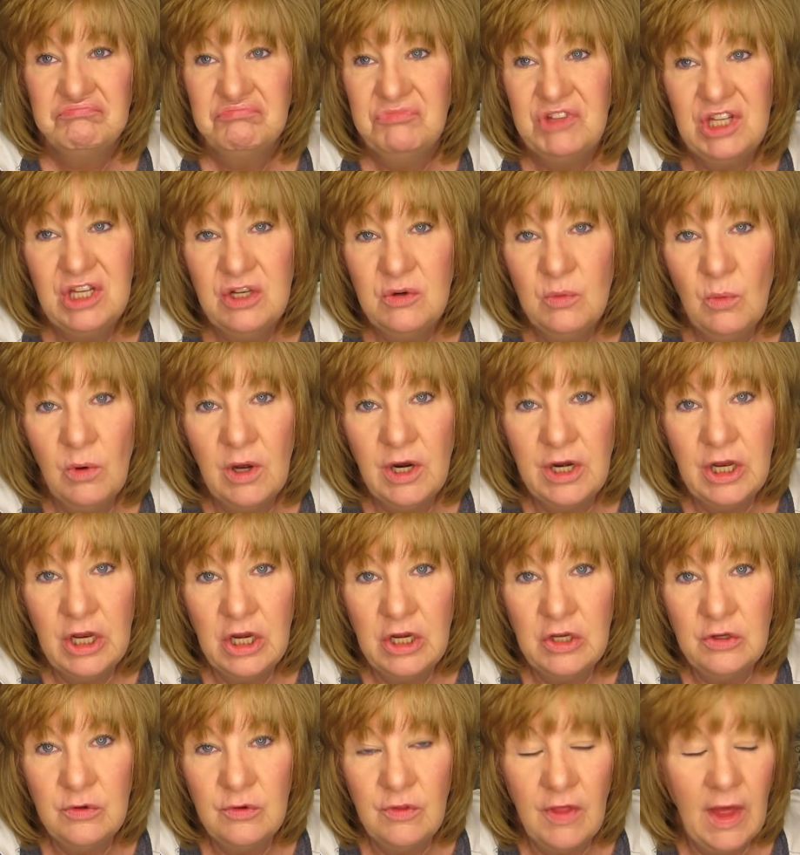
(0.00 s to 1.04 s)
Didn't want to
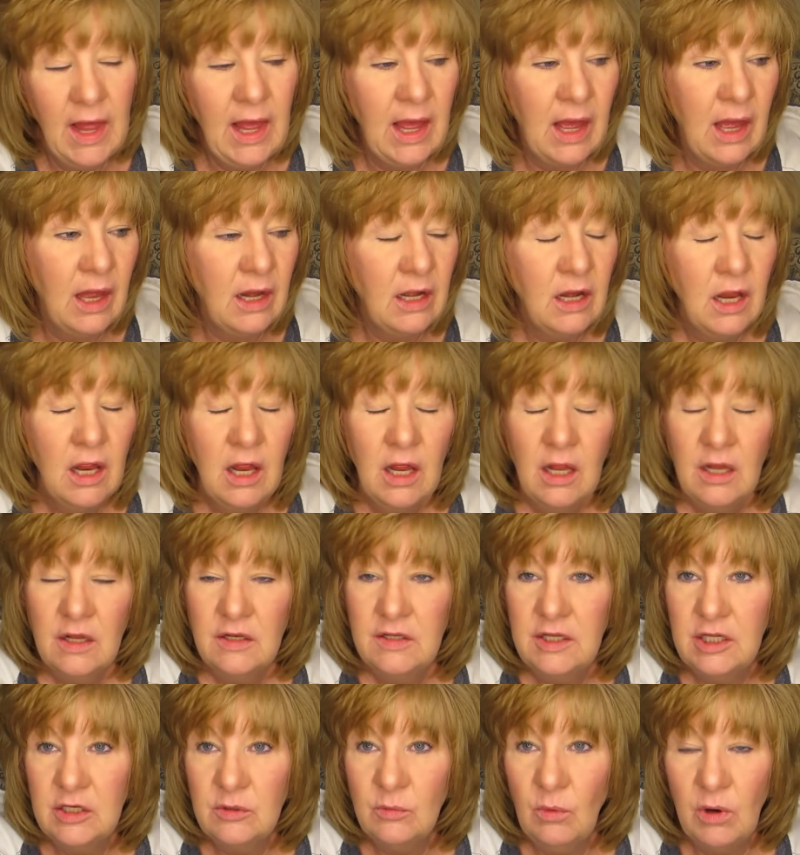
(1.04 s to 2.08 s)
do that.
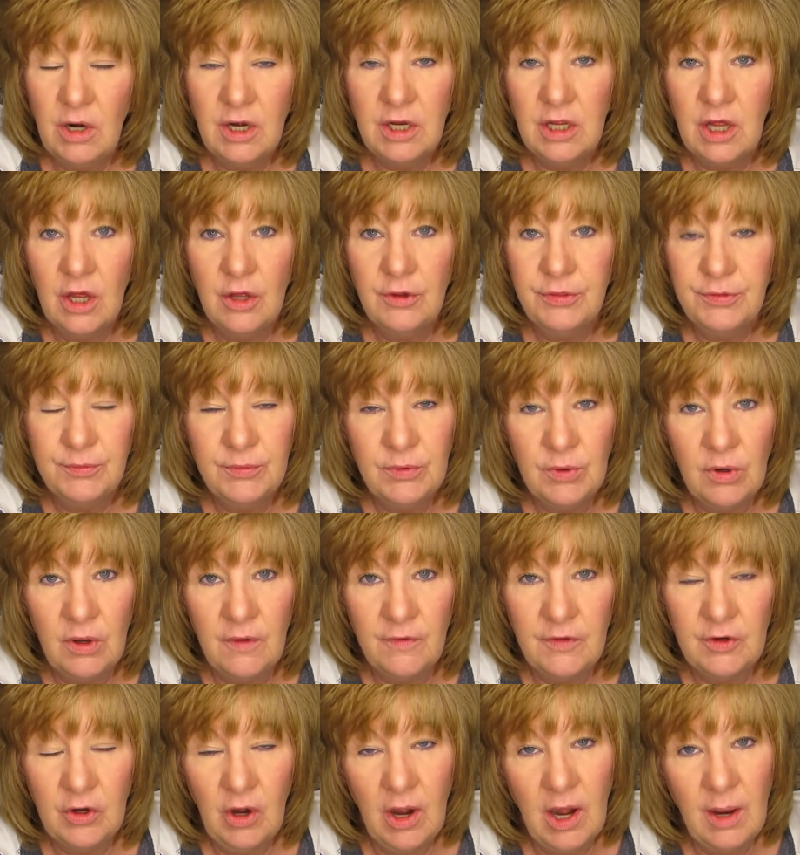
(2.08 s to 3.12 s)
Didn't want to go through
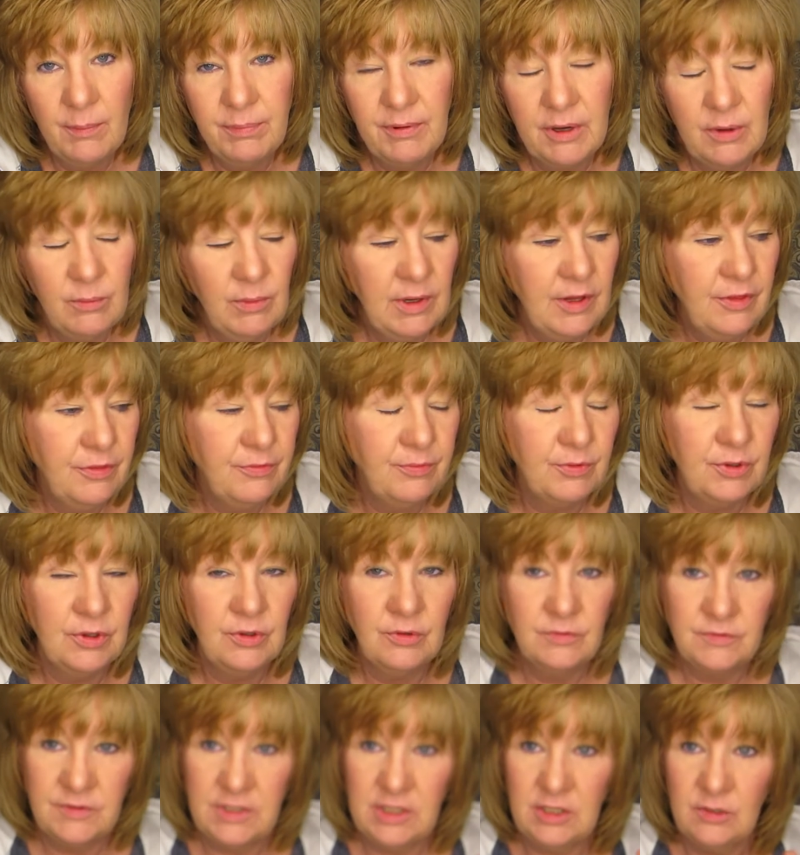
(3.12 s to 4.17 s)
all the crap I went
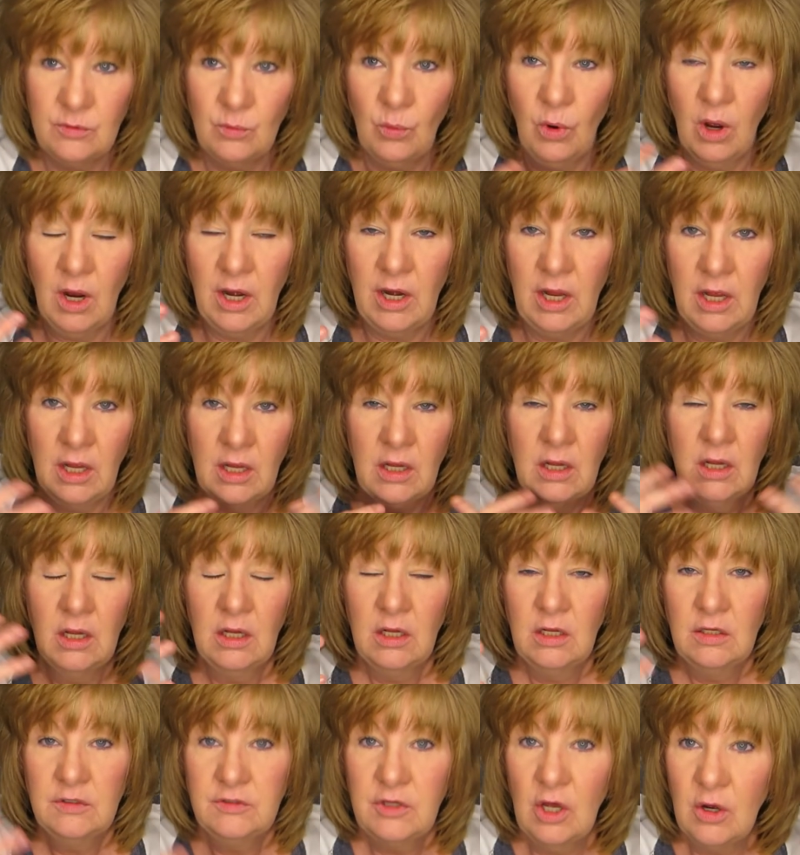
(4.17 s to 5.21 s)
through. Didn't want to,
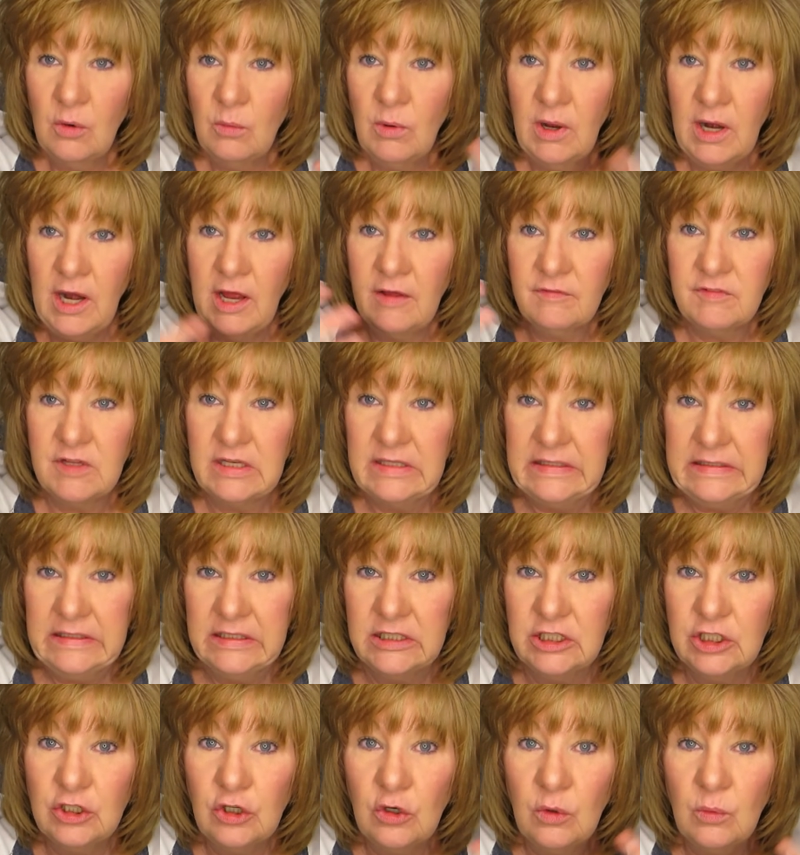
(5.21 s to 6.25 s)
don't want to have to
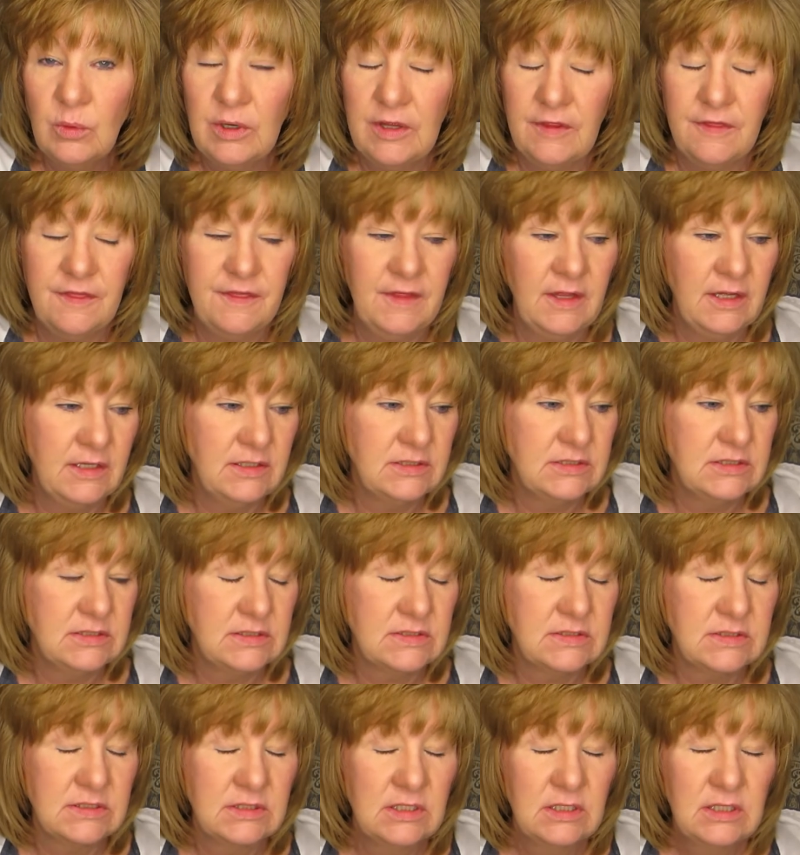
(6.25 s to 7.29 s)
deal with
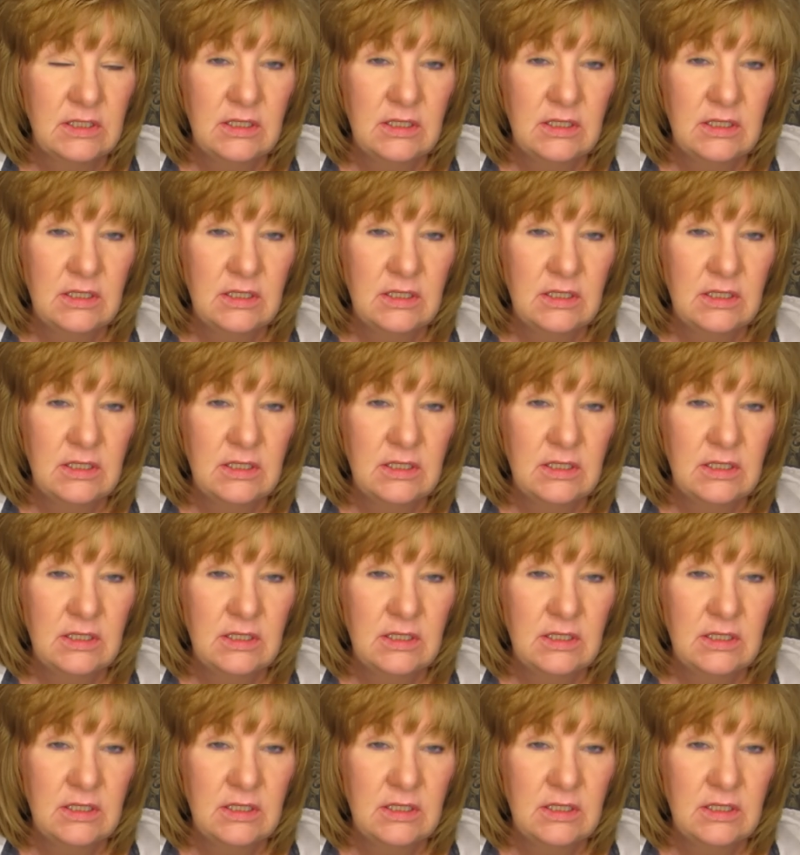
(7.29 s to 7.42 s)
this.